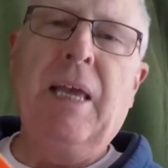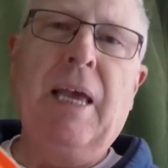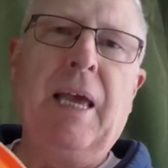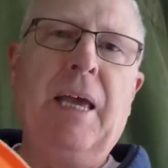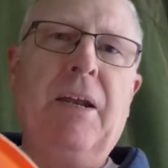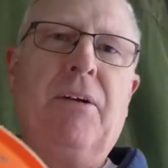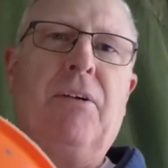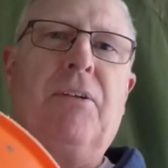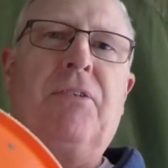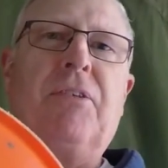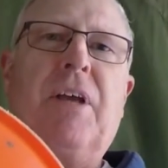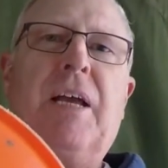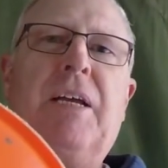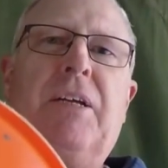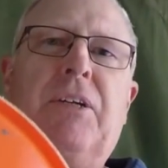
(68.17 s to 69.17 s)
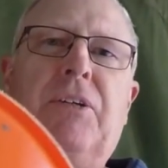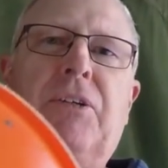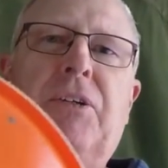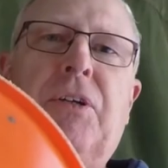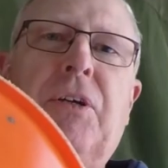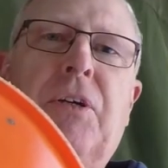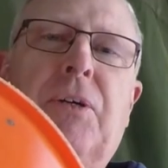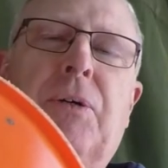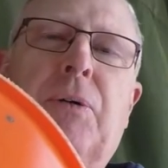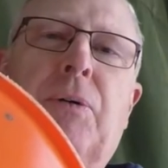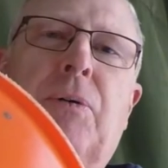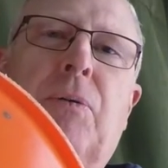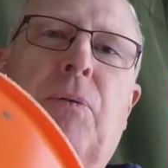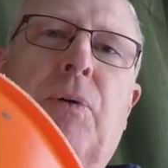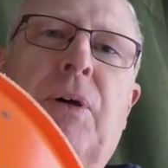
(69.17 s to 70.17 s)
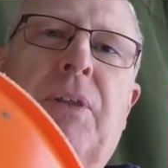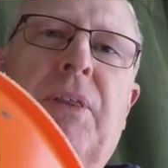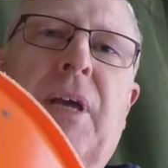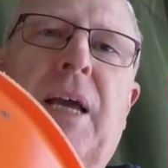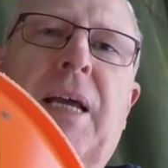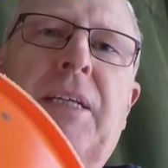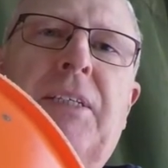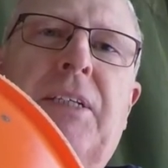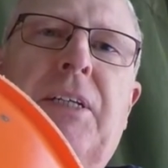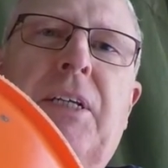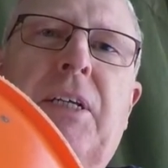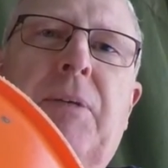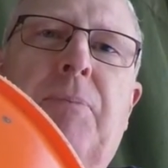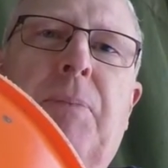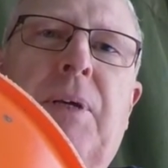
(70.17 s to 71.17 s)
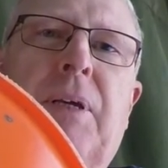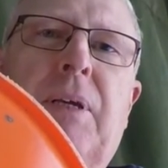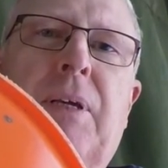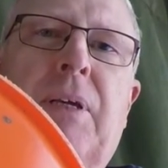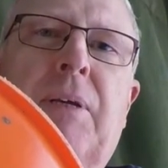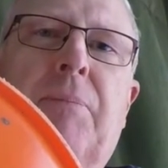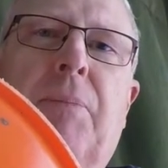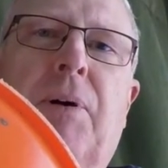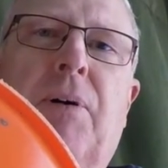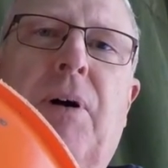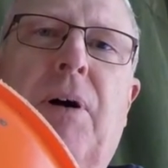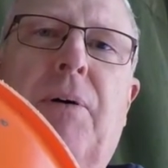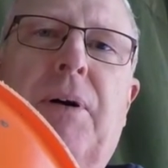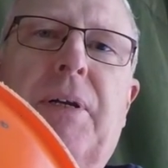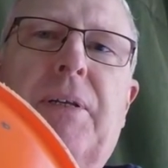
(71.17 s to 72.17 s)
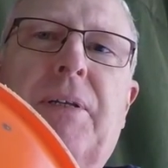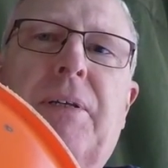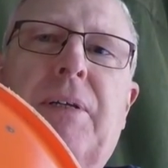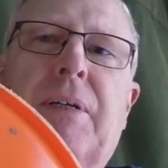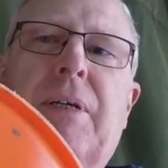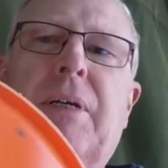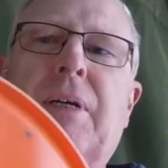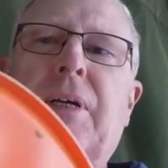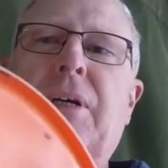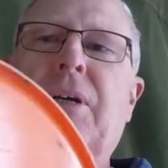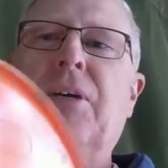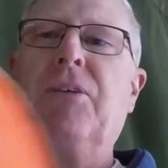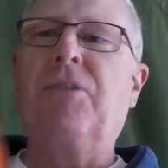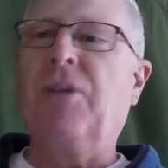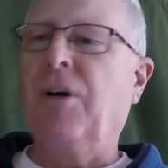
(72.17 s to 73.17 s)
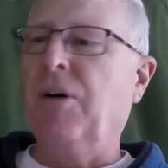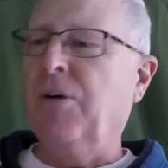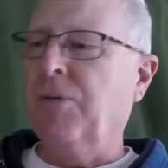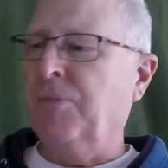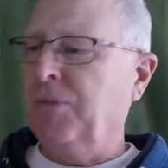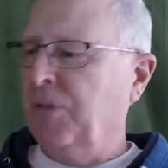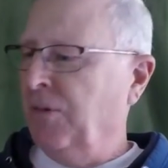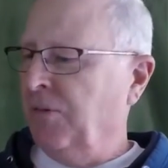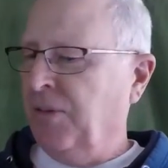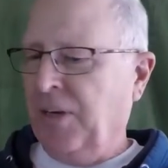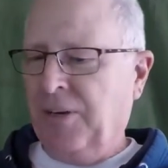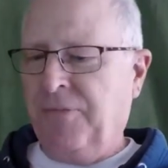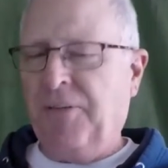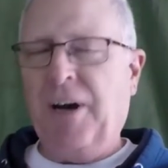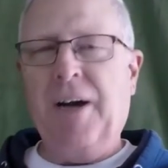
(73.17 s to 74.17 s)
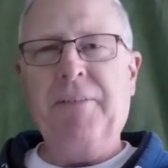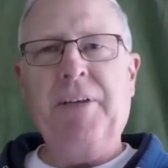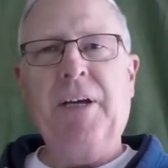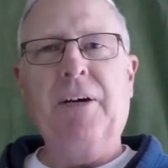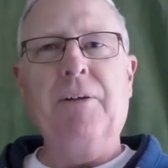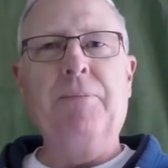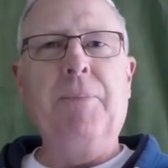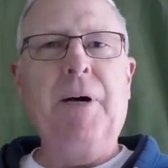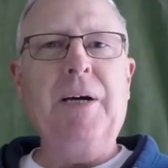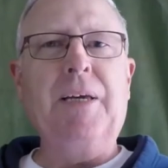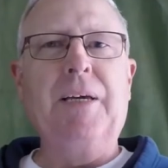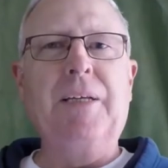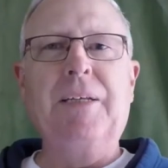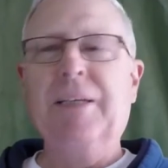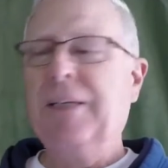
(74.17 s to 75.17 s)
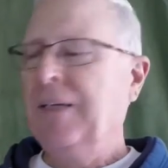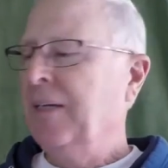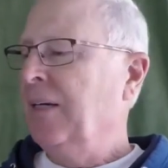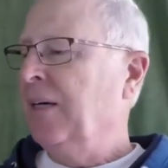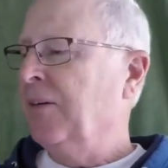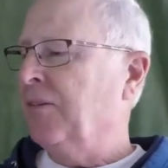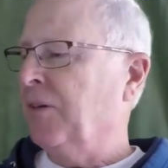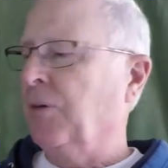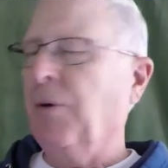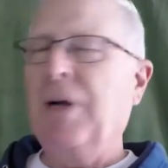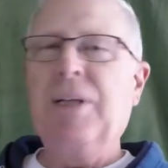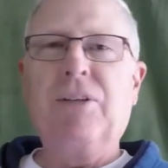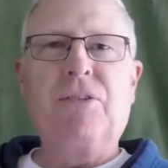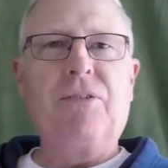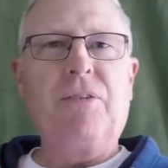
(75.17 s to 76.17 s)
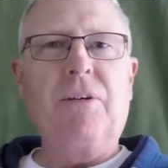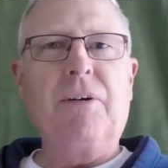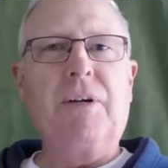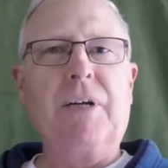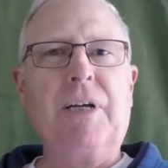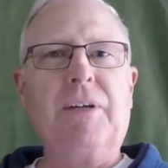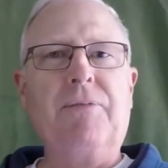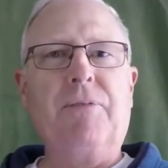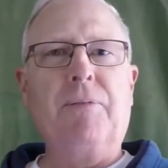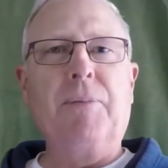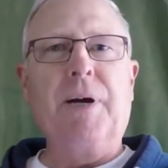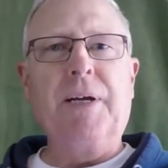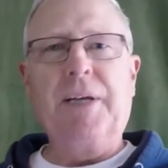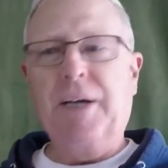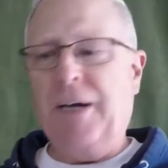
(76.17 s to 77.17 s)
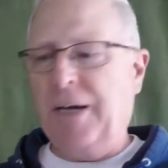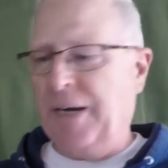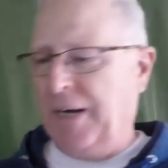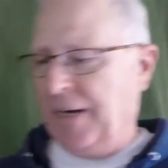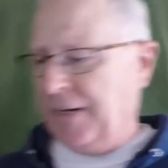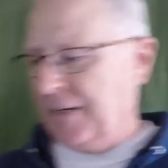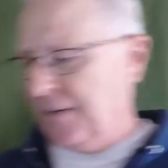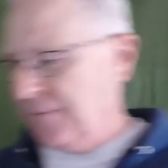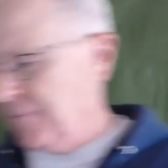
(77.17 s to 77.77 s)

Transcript: and it'll say 2 with HDPE below it. So using a 5-gallon bucket is a great surrogate for my kayak.